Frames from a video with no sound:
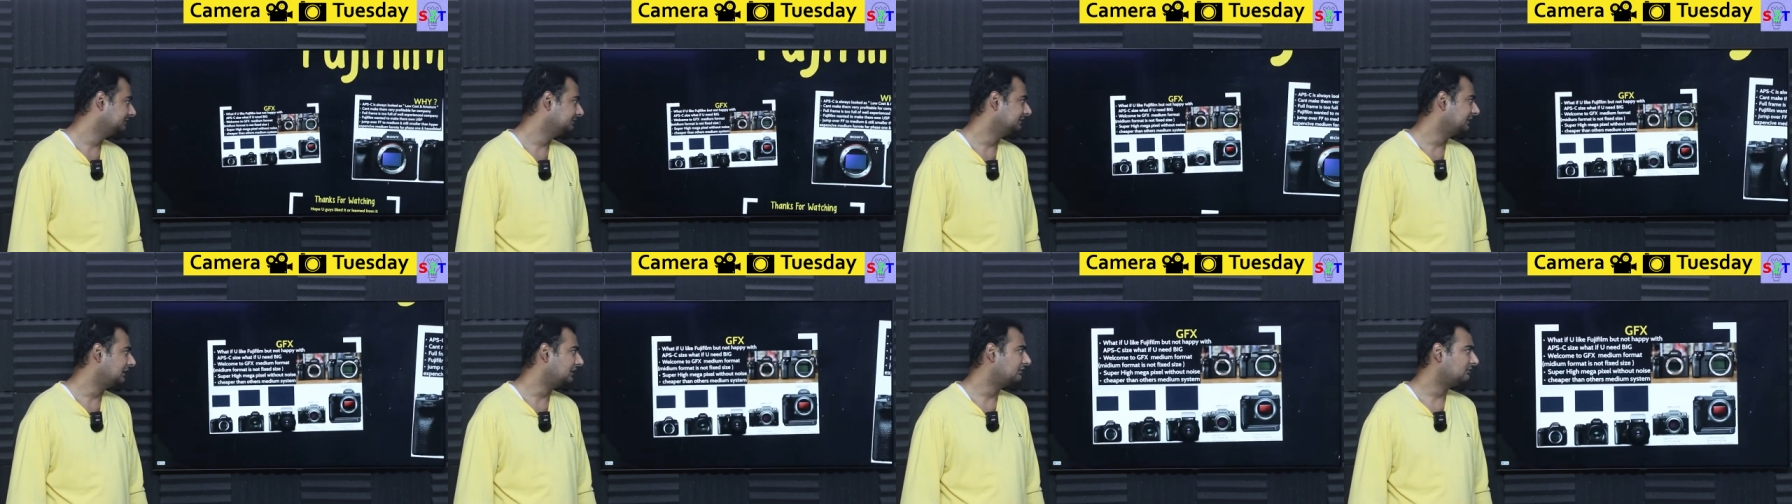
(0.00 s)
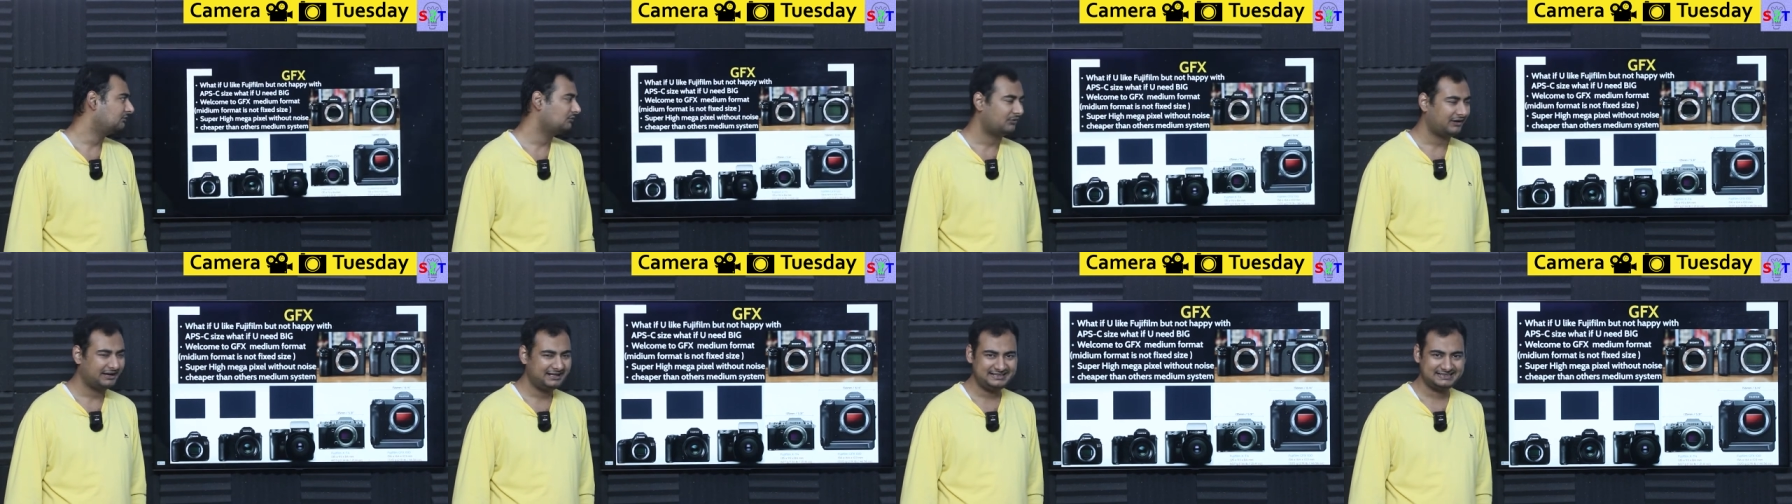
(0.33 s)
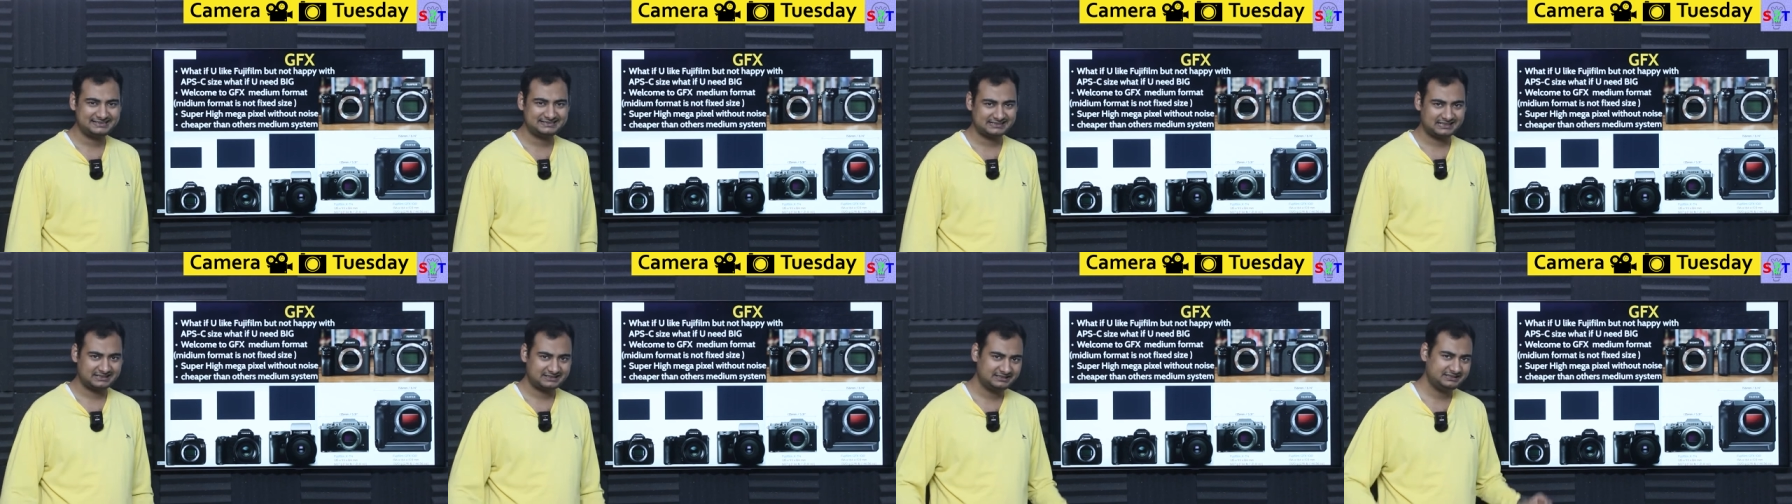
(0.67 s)
Now, why
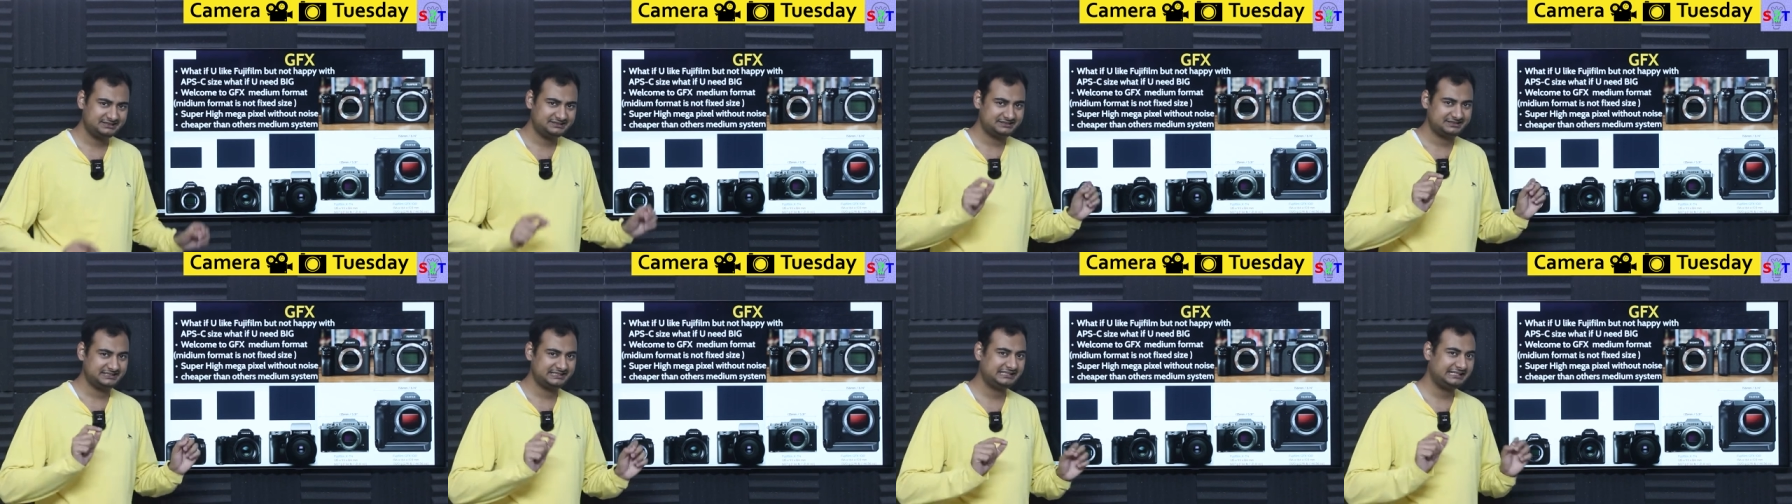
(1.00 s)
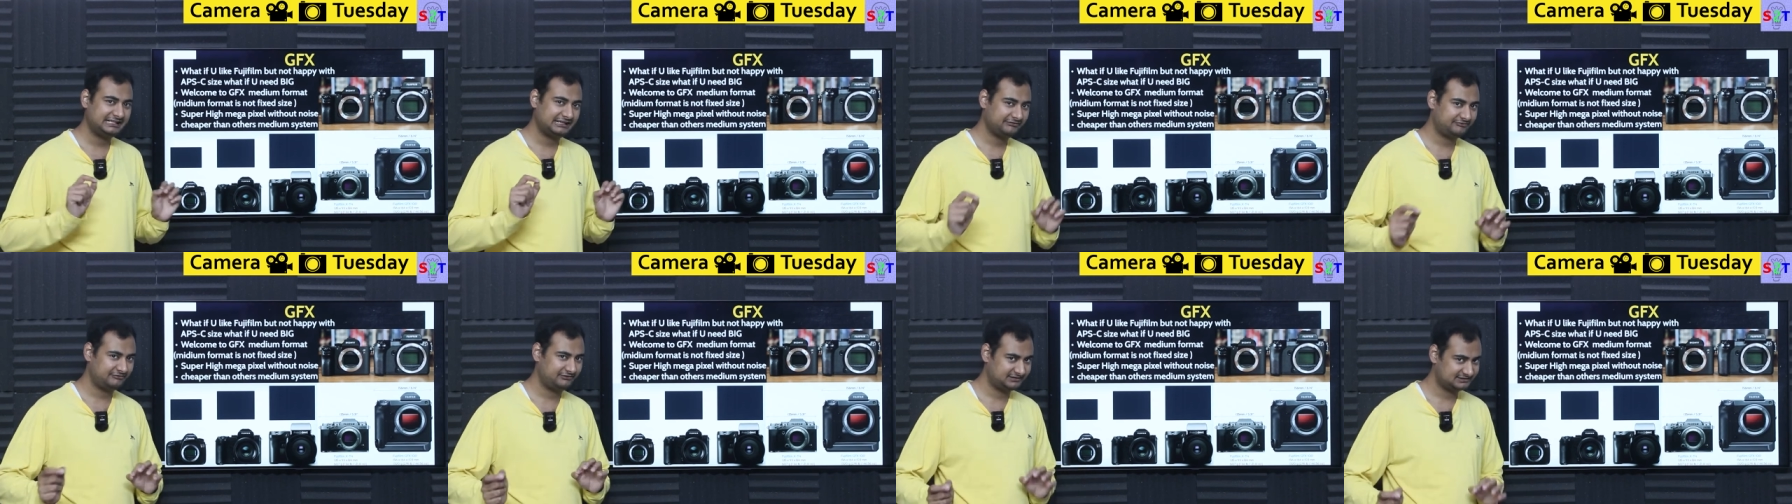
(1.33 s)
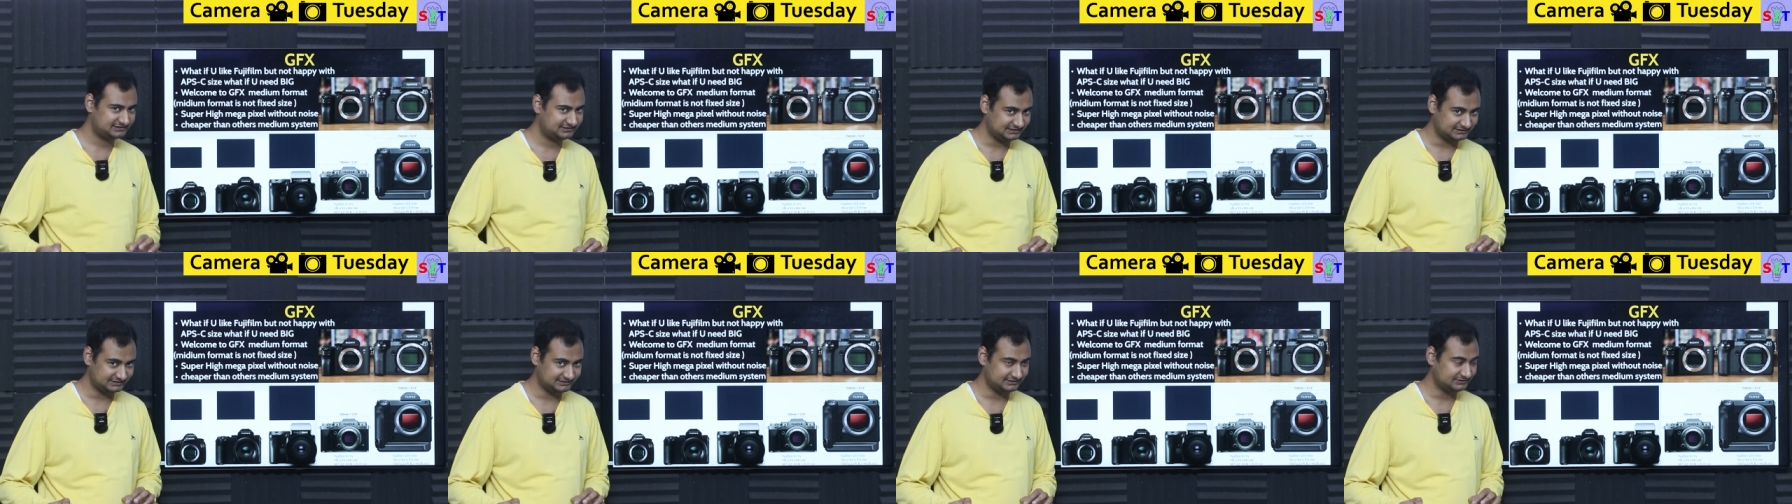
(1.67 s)
exactly
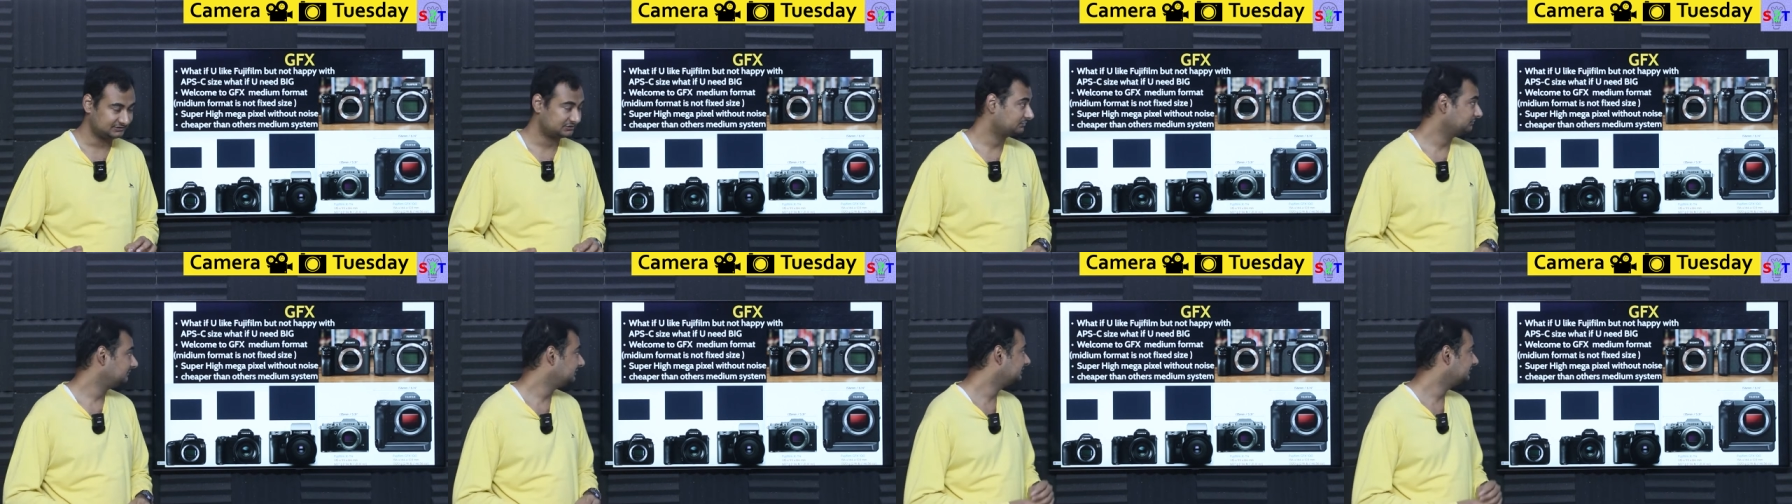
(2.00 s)
GFX exists?